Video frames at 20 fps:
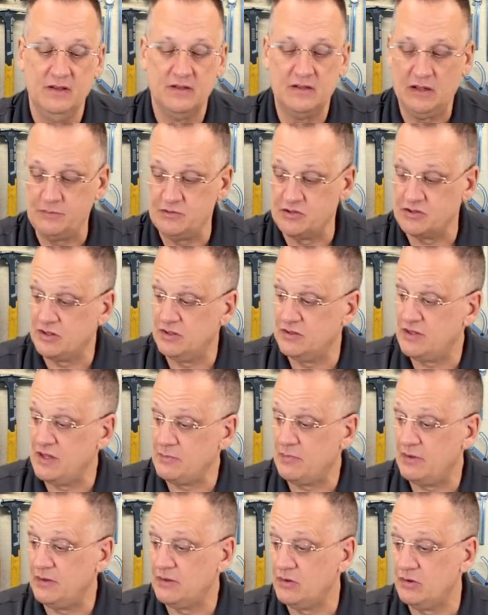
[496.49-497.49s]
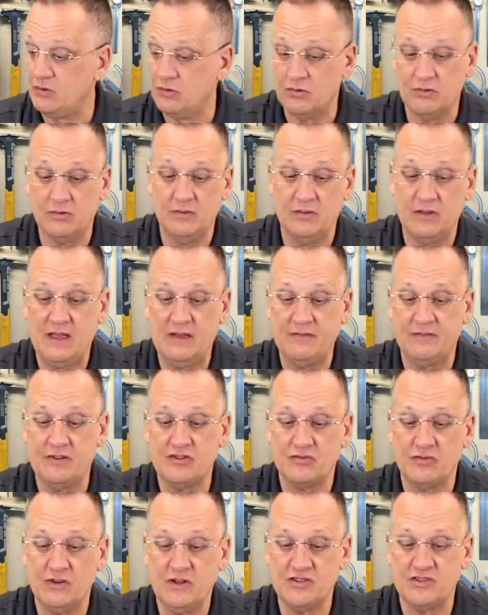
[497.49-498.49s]
I'm just going to take my little
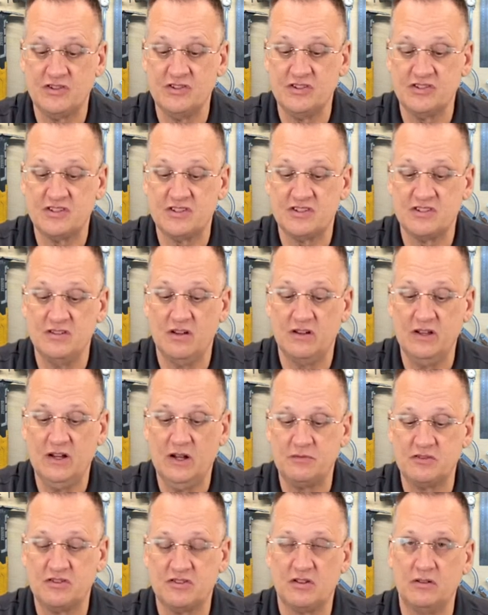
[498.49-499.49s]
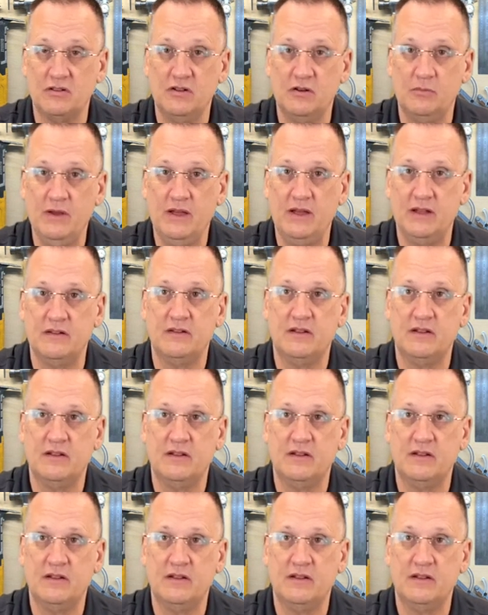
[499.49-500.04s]
1/2-inch wrench and just snug it up just a little bit